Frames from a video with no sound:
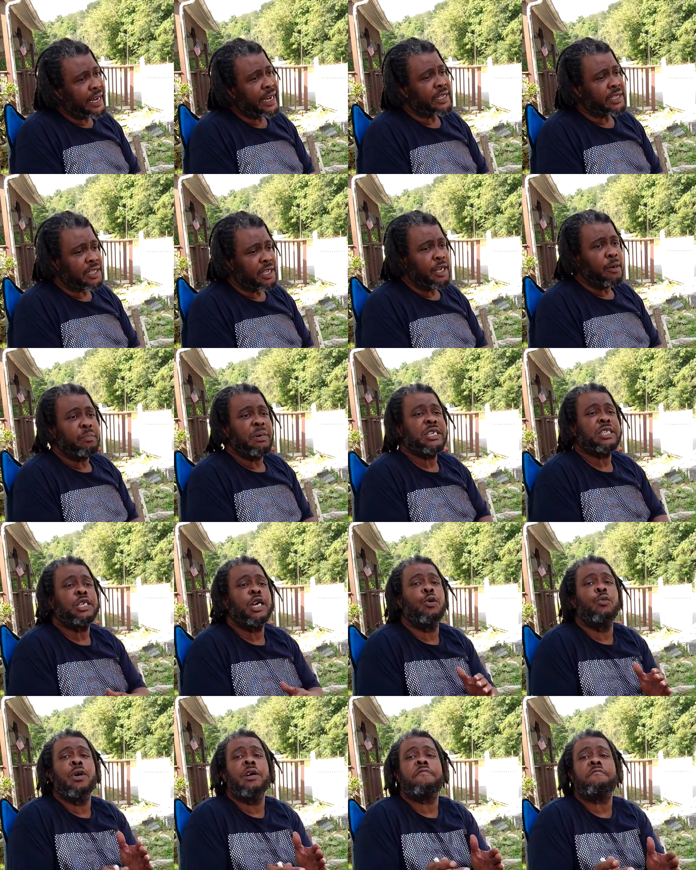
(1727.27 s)
Yes, but see,
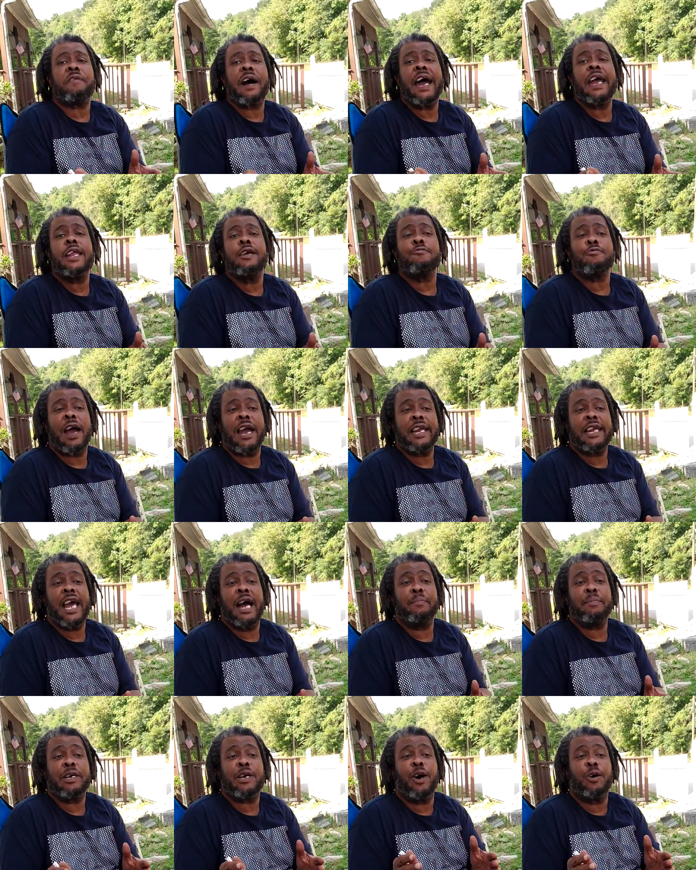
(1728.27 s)
we're fighting right now
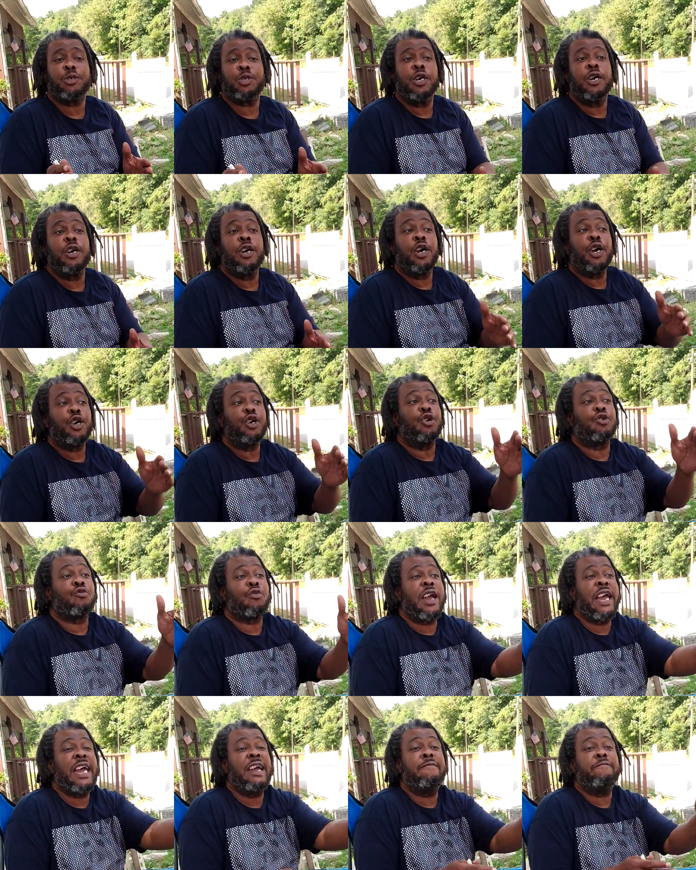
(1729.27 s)
because
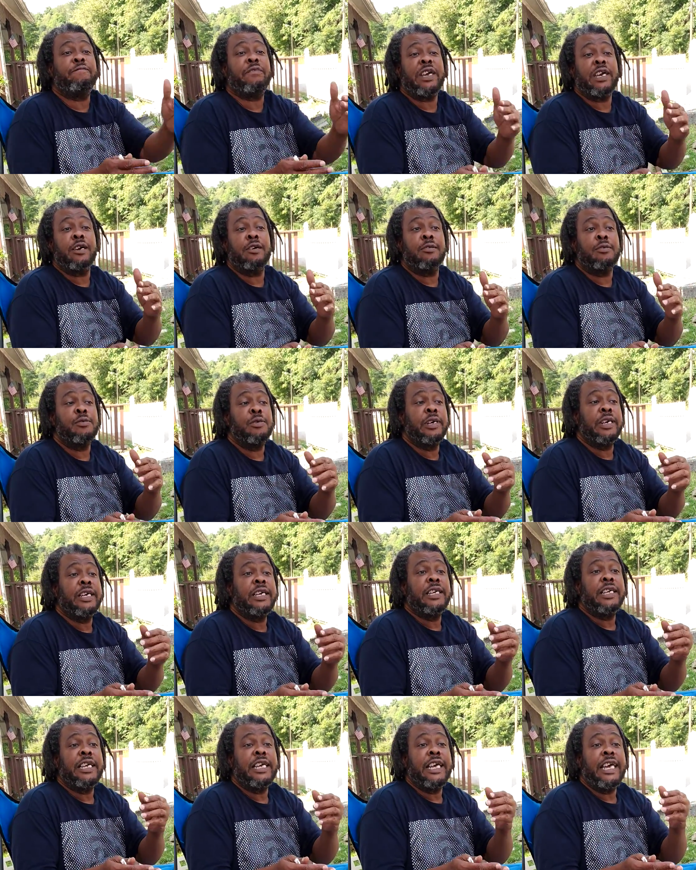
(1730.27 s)
Granville
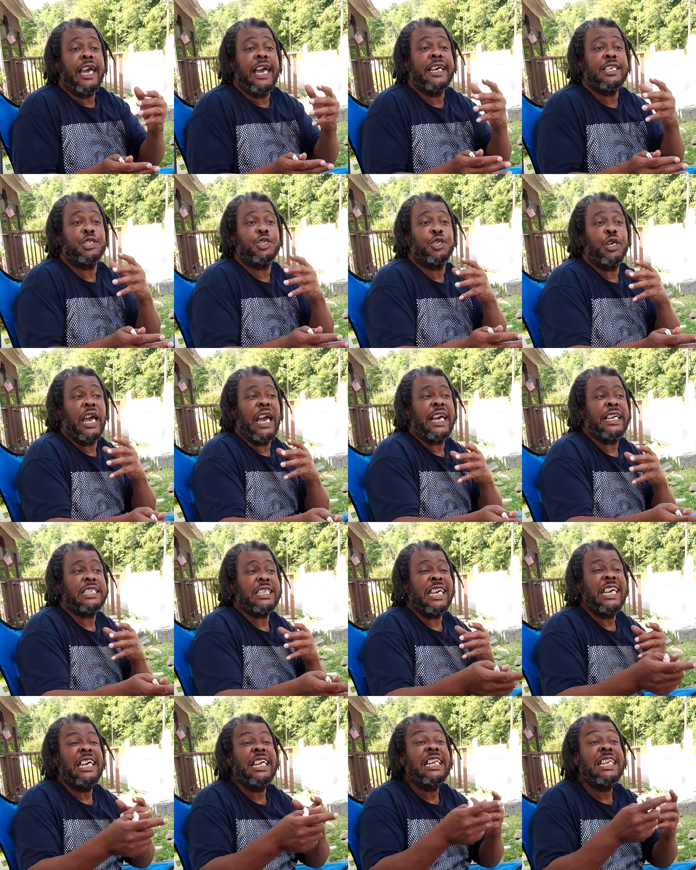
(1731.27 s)
has
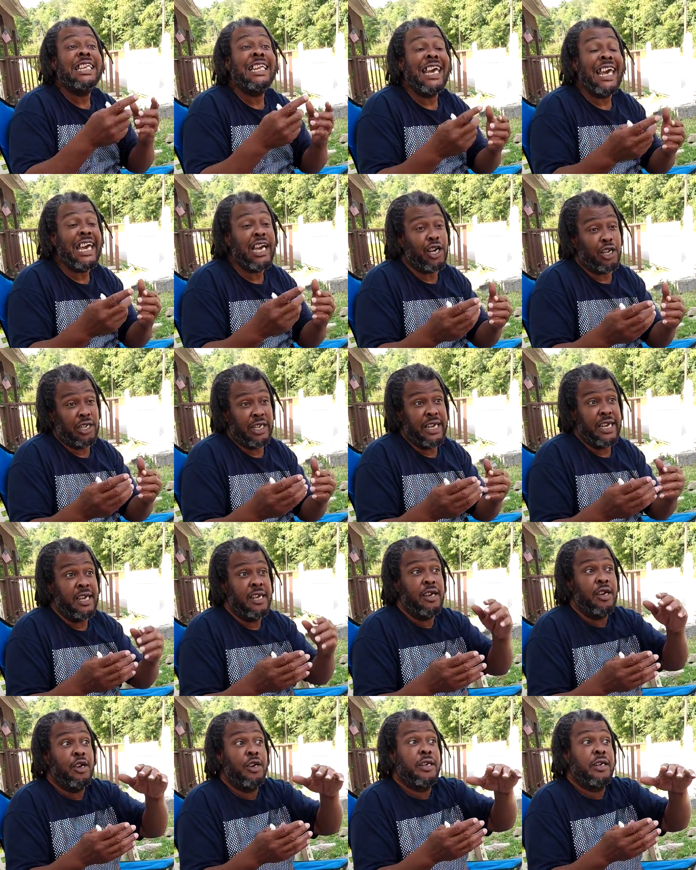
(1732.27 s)
illegally